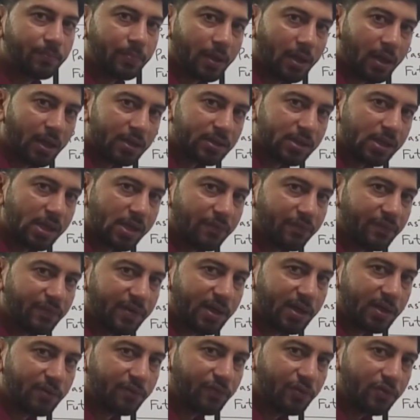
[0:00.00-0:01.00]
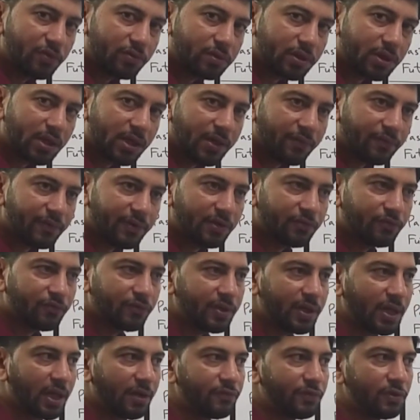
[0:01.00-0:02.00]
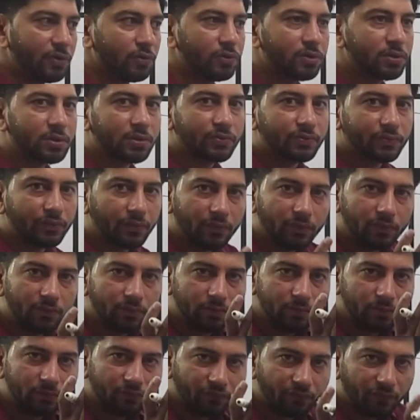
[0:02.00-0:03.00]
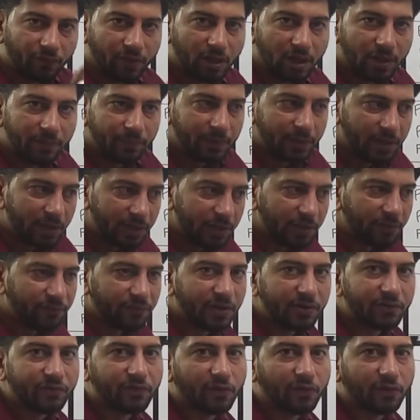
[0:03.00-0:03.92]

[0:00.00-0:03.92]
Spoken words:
past indefinite, future indefinite, we have used verb in different